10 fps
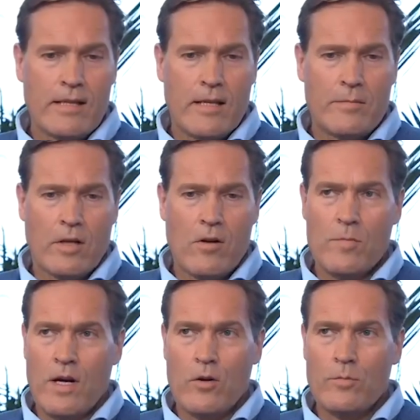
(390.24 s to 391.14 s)
I
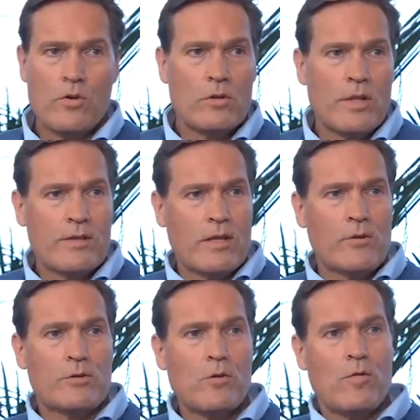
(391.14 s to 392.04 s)
also met her only
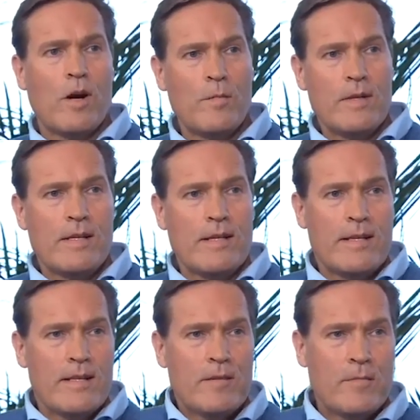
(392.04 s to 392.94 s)
because she came
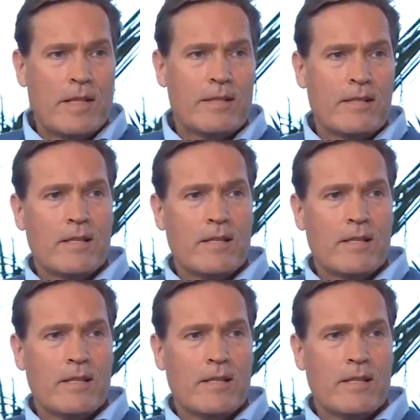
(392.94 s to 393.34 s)
to us